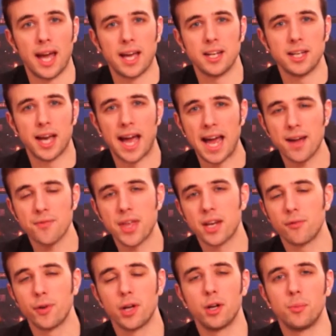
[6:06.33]
And to have
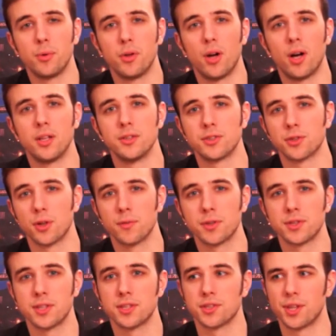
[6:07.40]
that available on
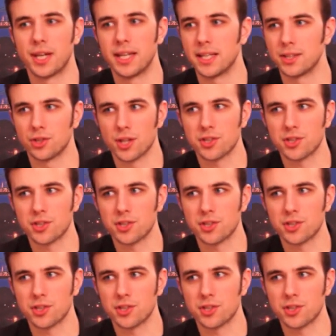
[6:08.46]
services like